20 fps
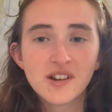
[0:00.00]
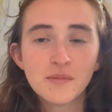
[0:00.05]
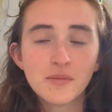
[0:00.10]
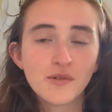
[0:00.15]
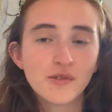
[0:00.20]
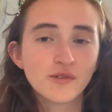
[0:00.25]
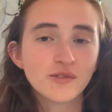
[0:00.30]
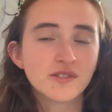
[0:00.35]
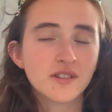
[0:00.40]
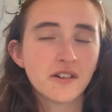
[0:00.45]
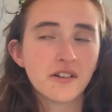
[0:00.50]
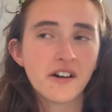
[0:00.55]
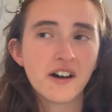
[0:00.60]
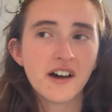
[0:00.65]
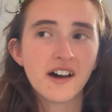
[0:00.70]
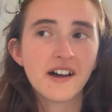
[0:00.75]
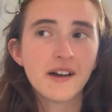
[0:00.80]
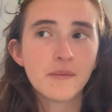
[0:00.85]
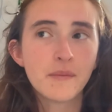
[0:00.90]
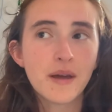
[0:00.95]
but also
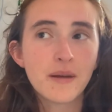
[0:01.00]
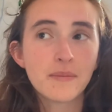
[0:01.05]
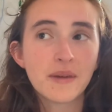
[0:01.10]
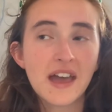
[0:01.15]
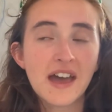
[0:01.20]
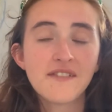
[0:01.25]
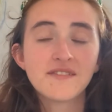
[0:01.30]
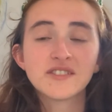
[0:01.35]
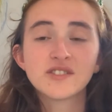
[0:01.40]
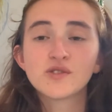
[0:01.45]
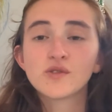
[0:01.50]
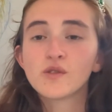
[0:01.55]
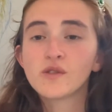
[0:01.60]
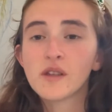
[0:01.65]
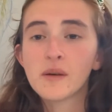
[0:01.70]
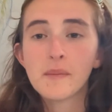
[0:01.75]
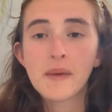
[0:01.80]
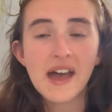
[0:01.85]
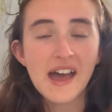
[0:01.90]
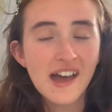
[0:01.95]
I maybe haven't sought
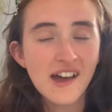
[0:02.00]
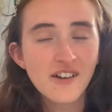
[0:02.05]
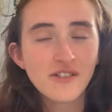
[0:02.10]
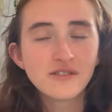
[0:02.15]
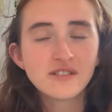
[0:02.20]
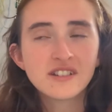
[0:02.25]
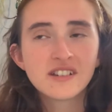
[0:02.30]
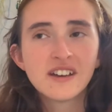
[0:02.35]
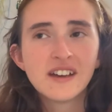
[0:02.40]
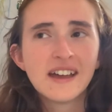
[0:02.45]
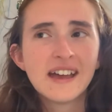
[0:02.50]
them out.